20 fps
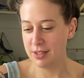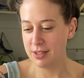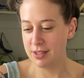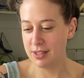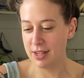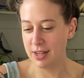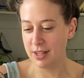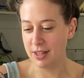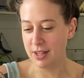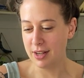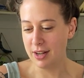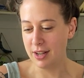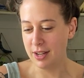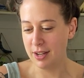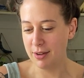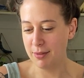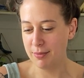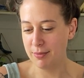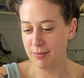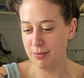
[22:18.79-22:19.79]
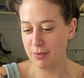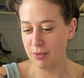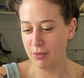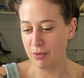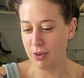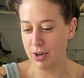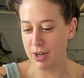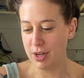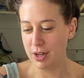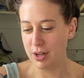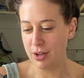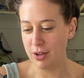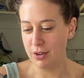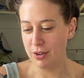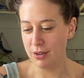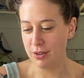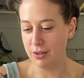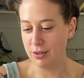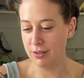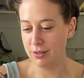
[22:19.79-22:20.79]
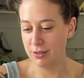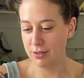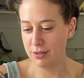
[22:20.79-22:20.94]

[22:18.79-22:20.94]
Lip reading: saying the name. When you...